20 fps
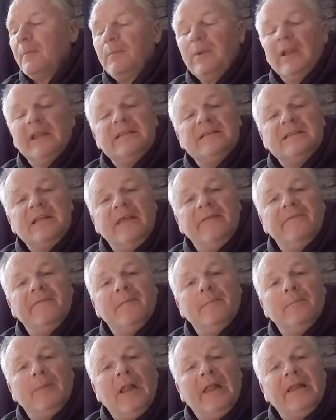Please leave
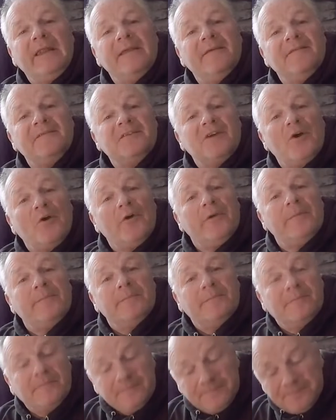in plenty of
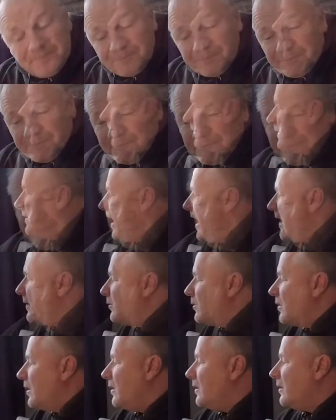time. Now,